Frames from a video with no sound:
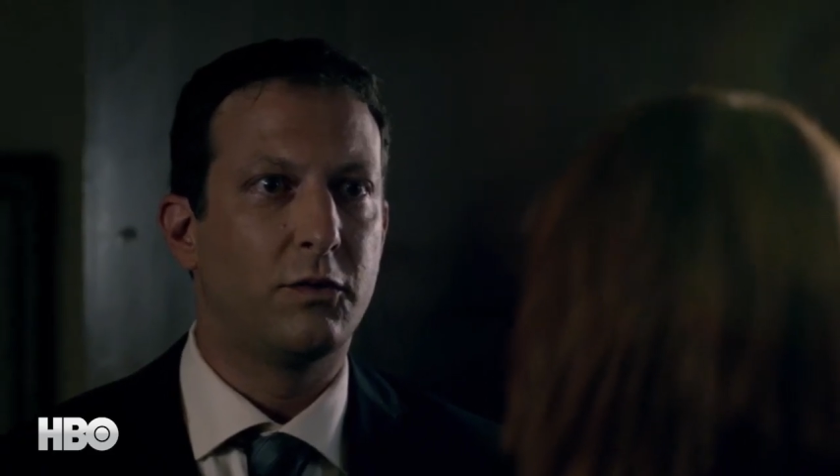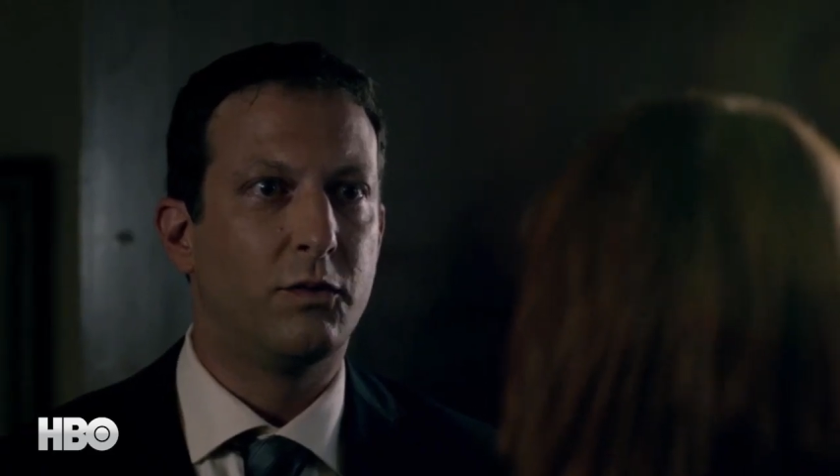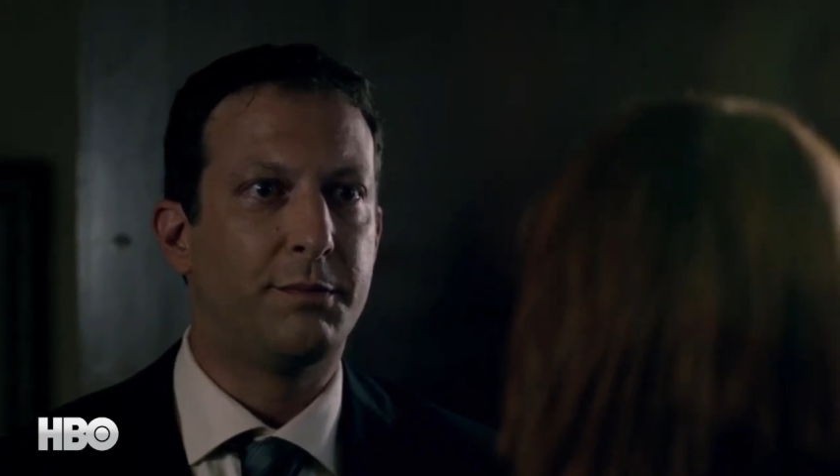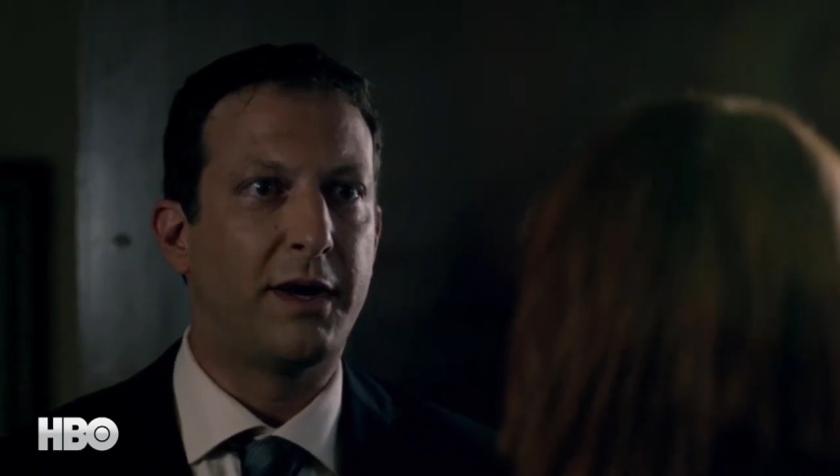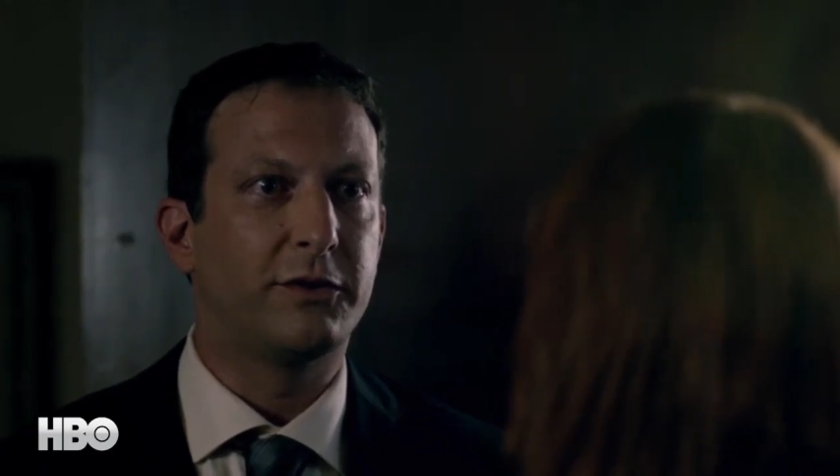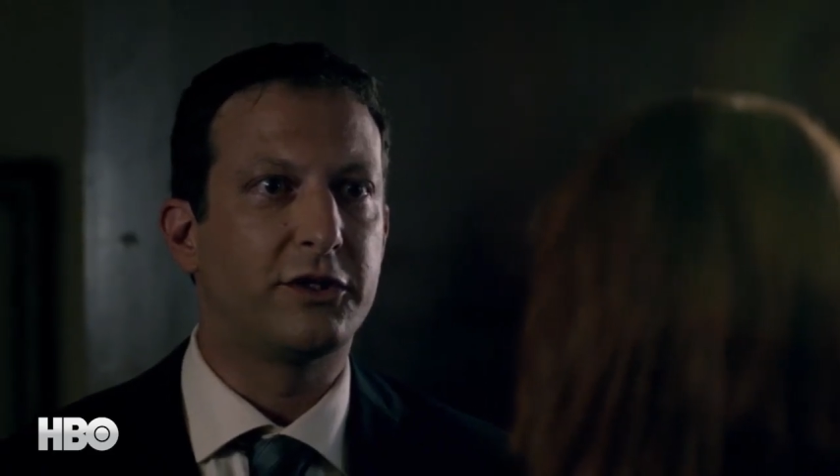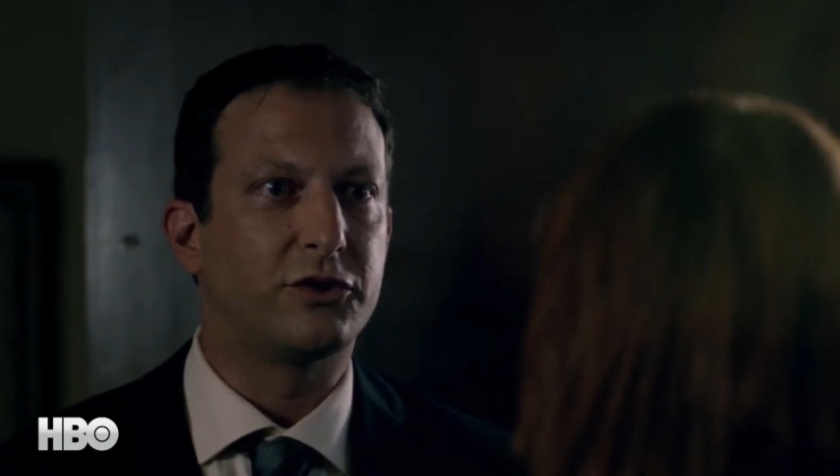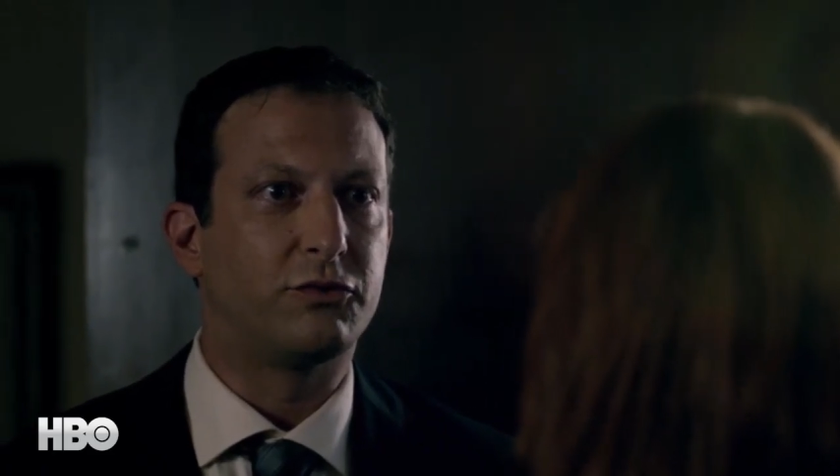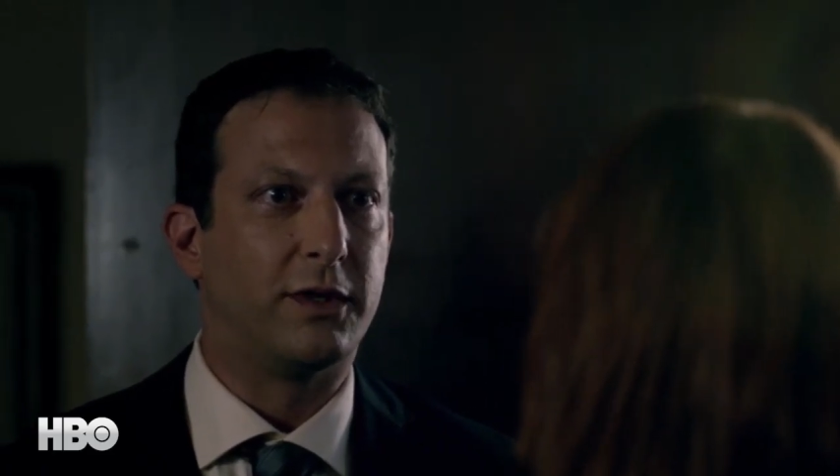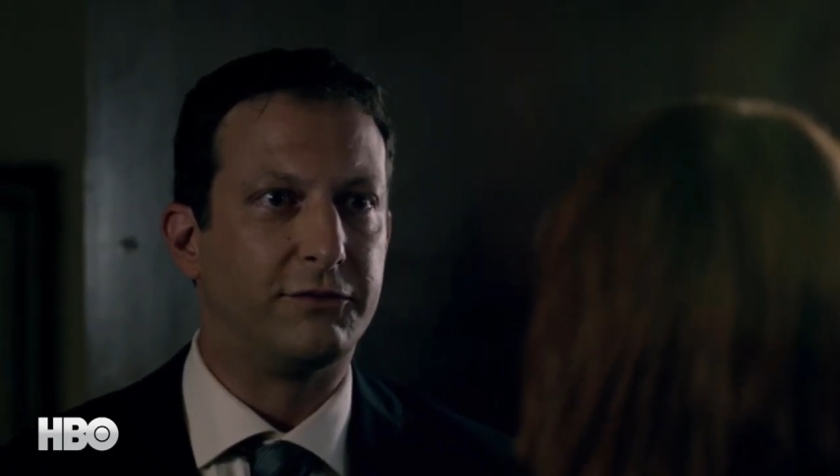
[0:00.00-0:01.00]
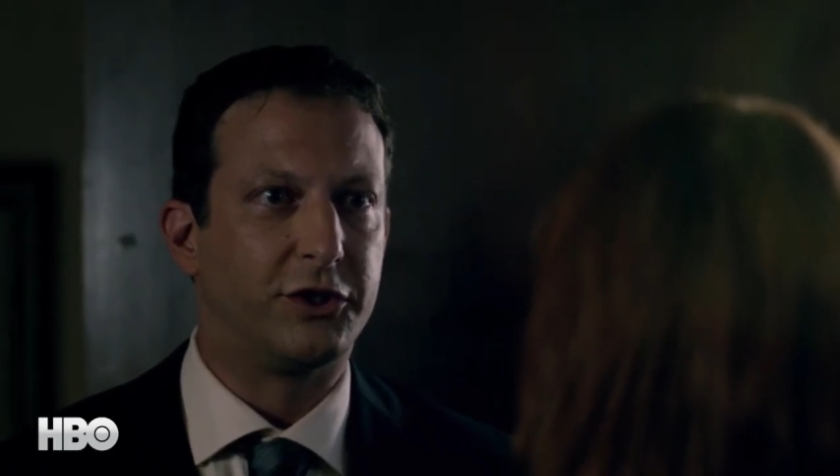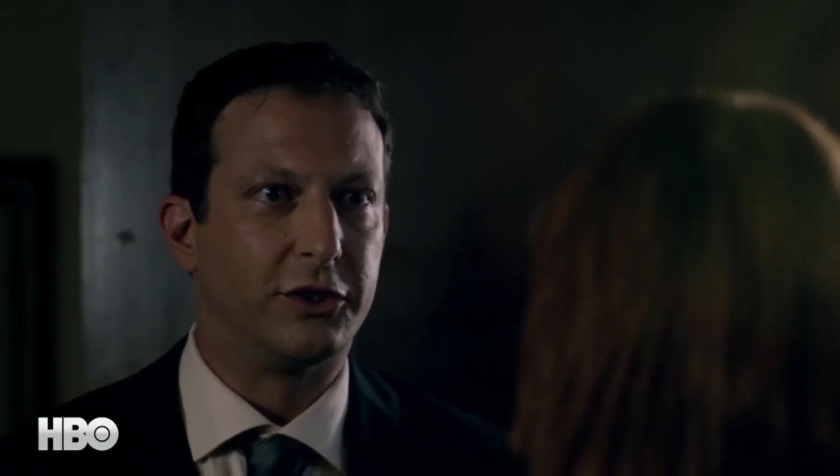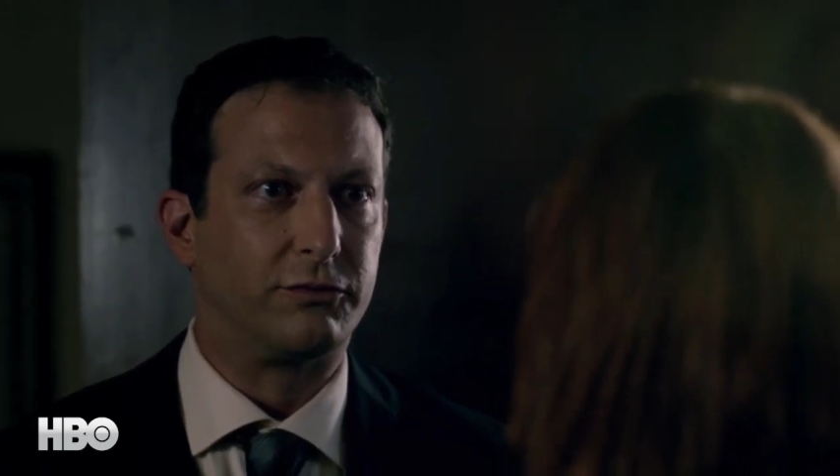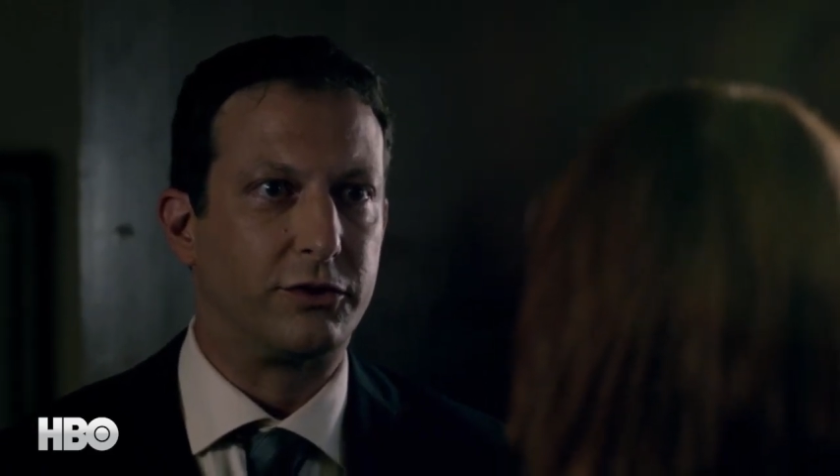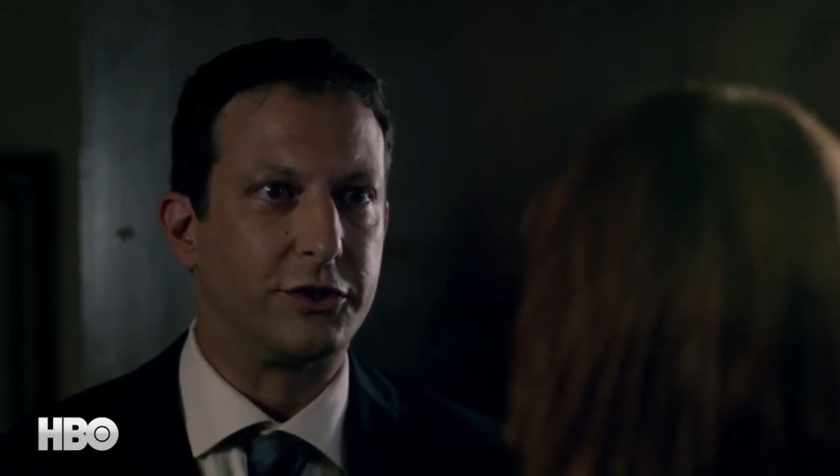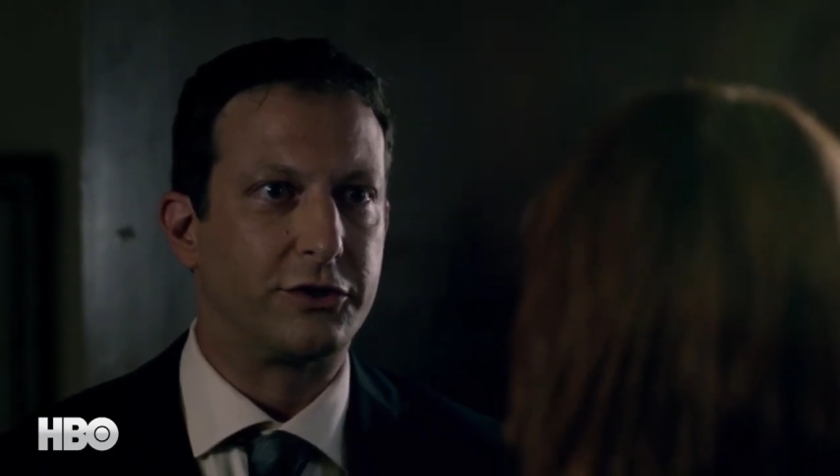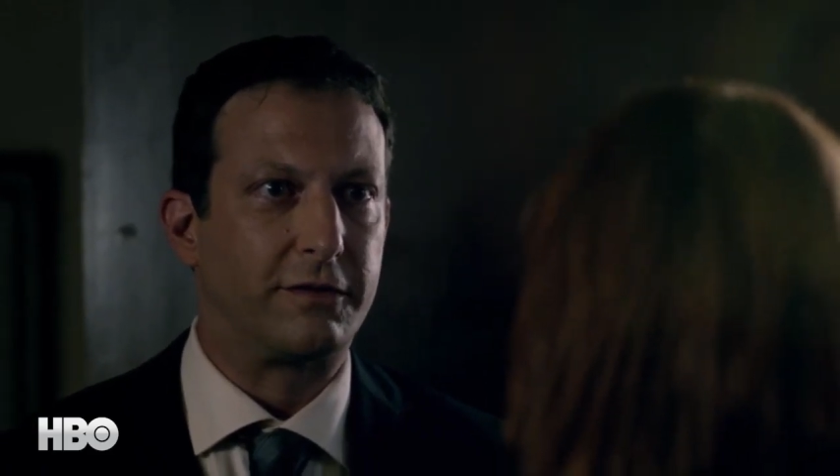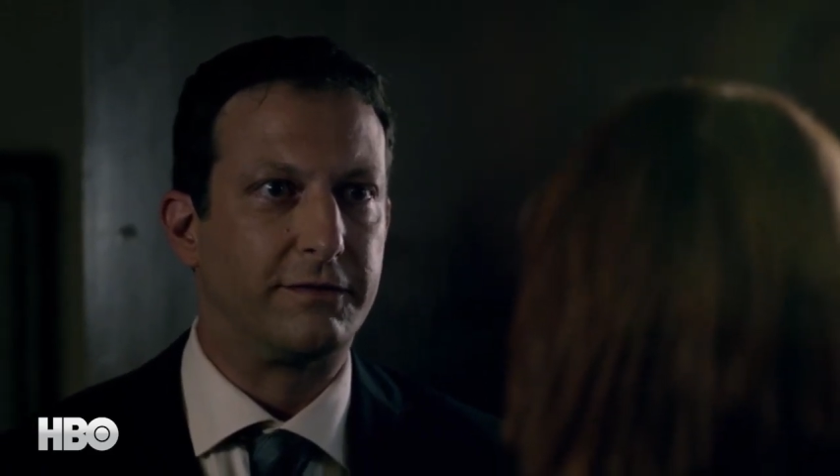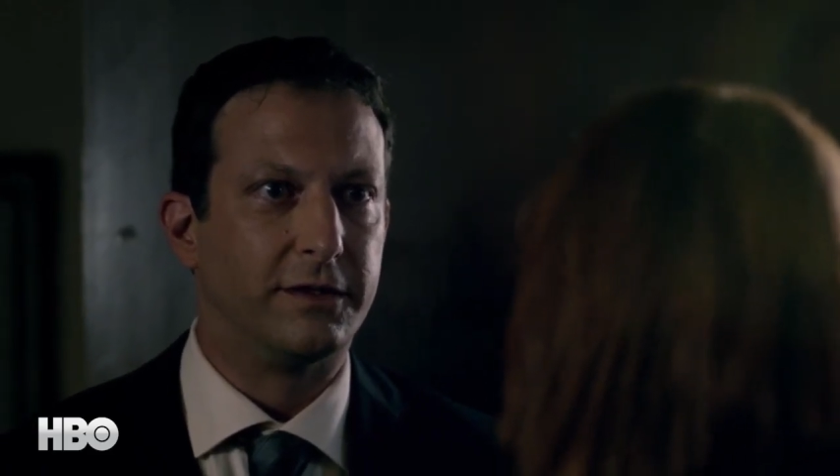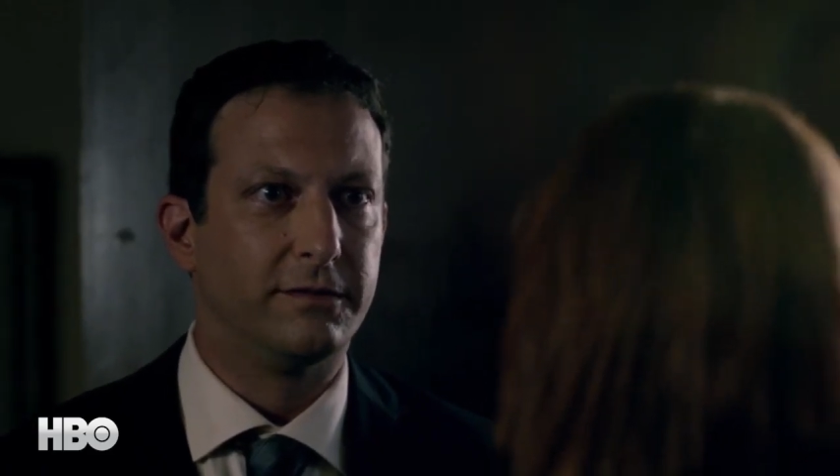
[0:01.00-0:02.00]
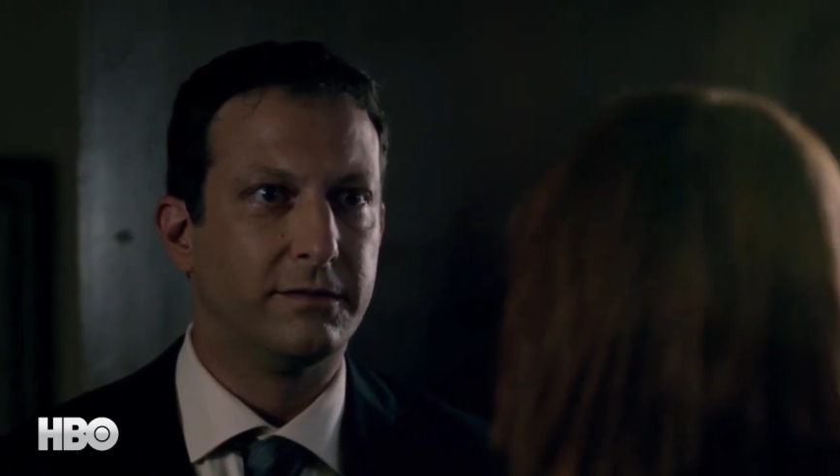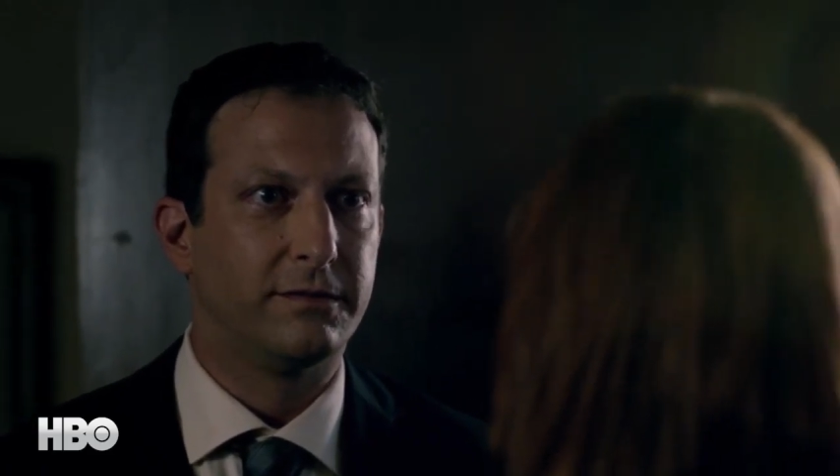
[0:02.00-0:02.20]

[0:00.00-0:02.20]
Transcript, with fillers: What about what those 12 children deserved?